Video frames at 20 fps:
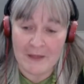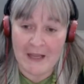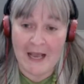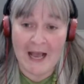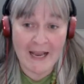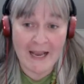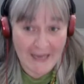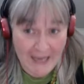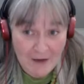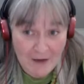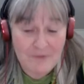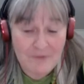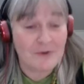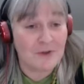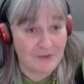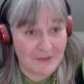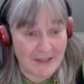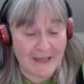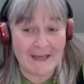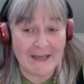I have
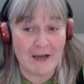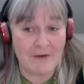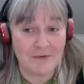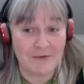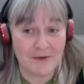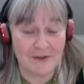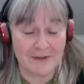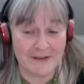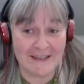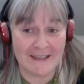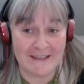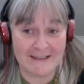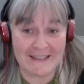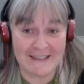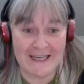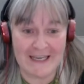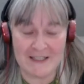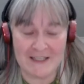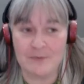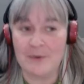got I have got that
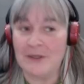case.